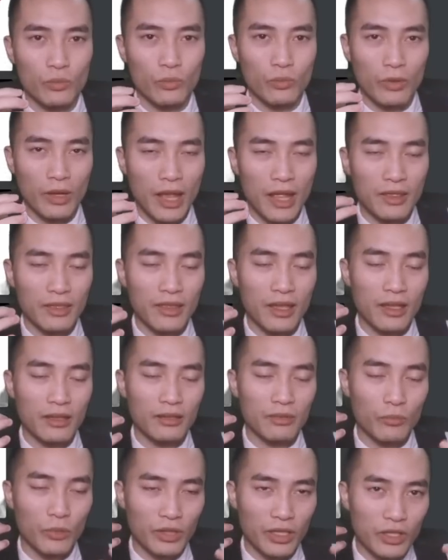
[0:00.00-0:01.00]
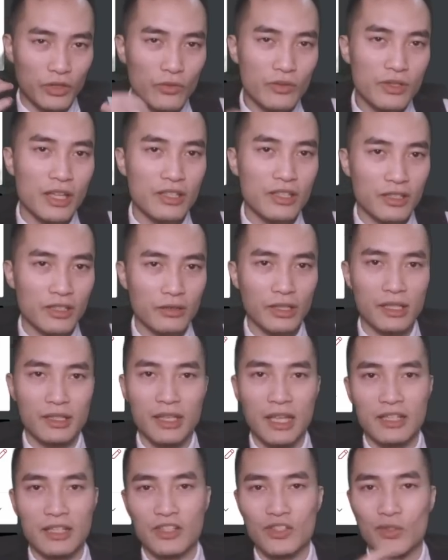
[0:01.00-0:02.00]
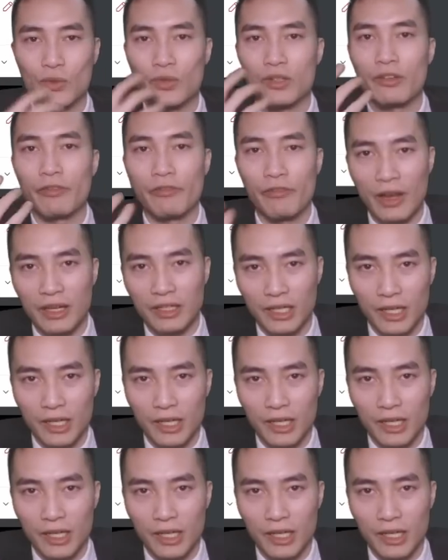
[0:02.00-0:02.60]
and then when they use that skill, it gets a certain effect,